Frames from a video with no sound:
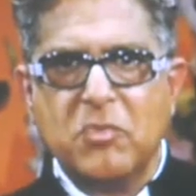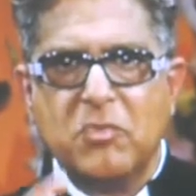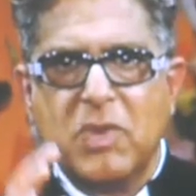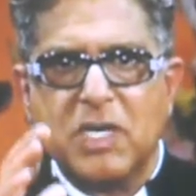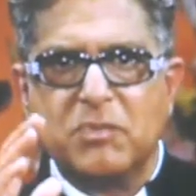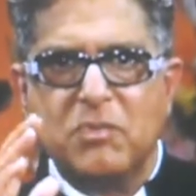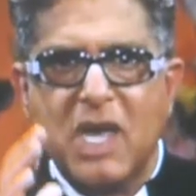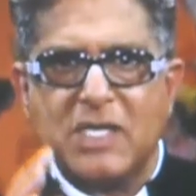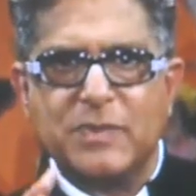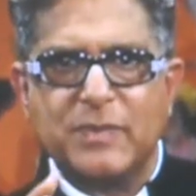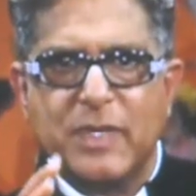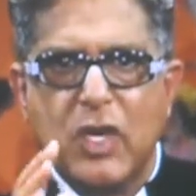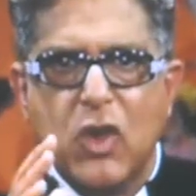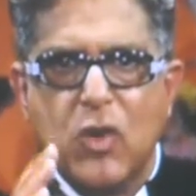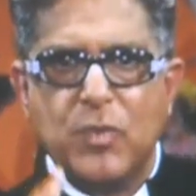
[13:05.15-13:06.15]
but must
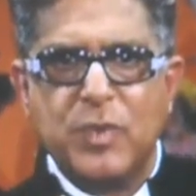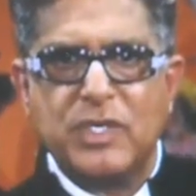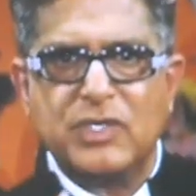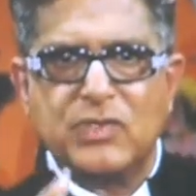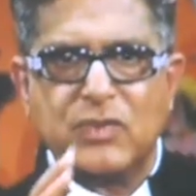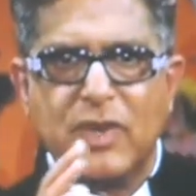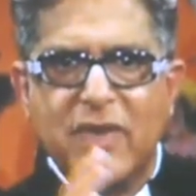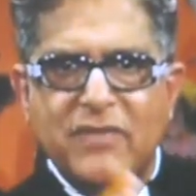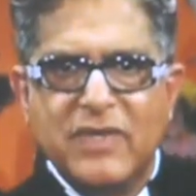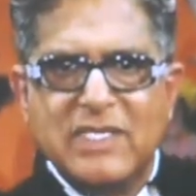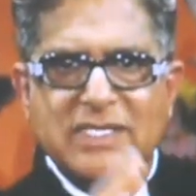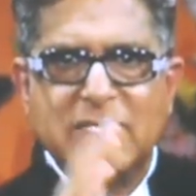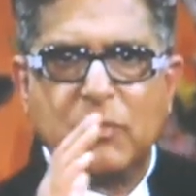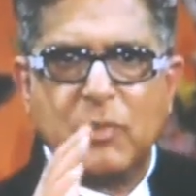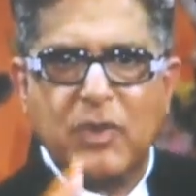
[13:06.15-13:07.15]
be open to every
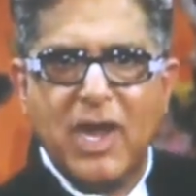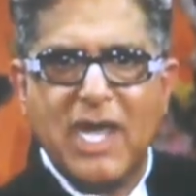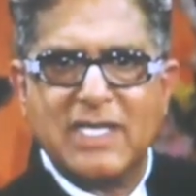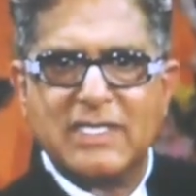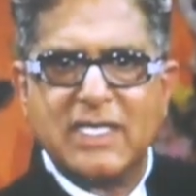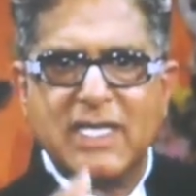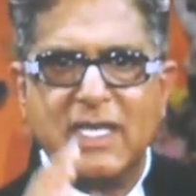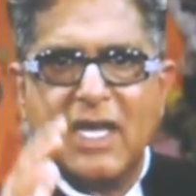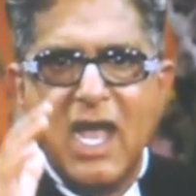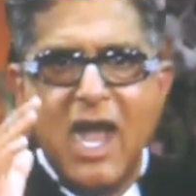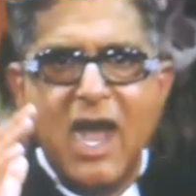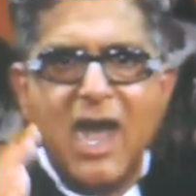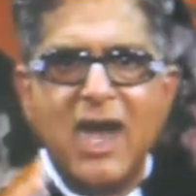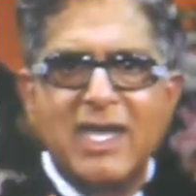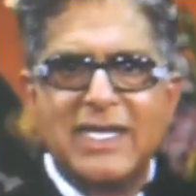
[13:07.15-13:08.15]
surprising,
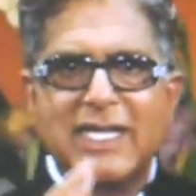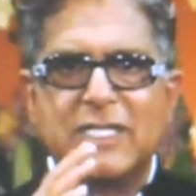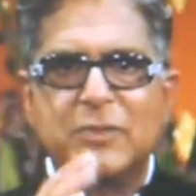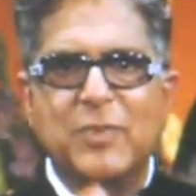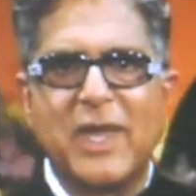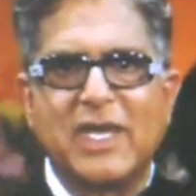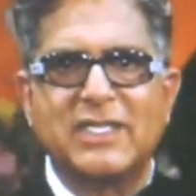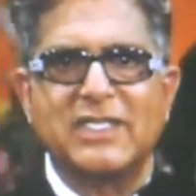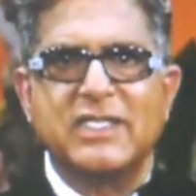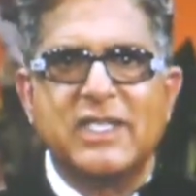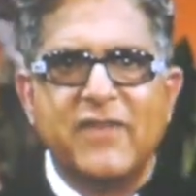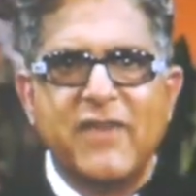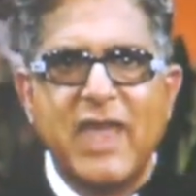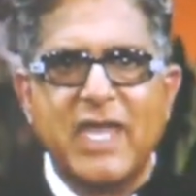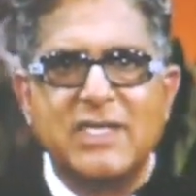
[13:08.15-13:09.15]
unexpected
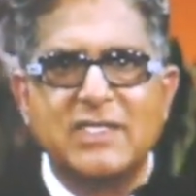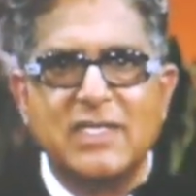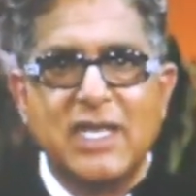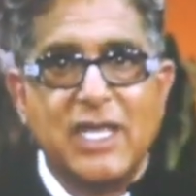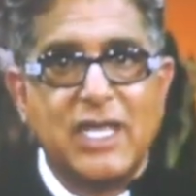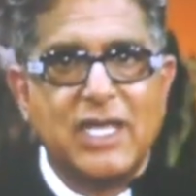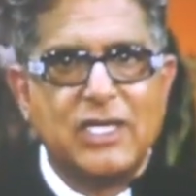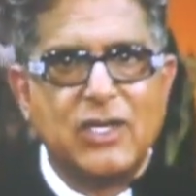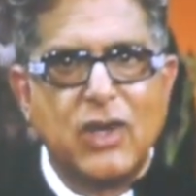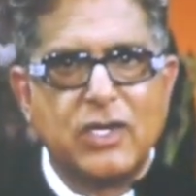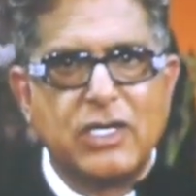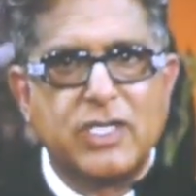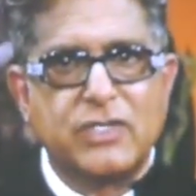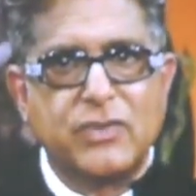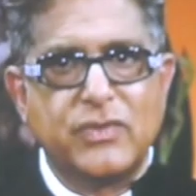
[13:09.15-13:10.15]
event in
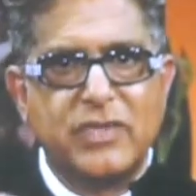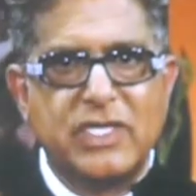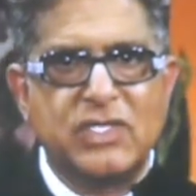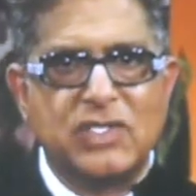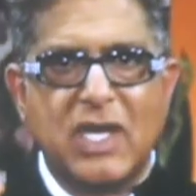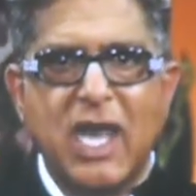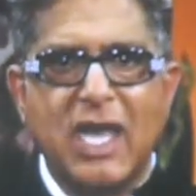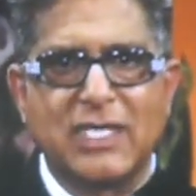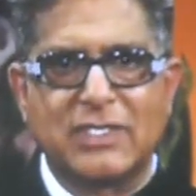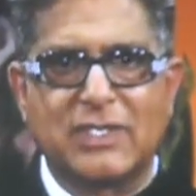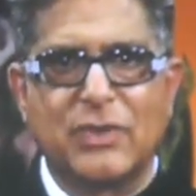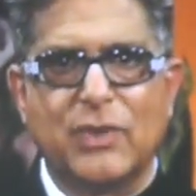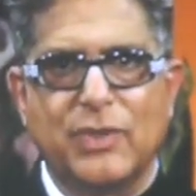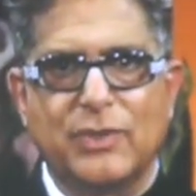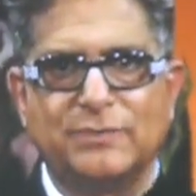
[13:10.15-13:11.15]
order to reach a high
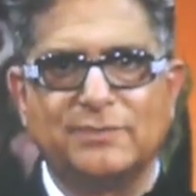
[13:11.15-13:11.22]
score.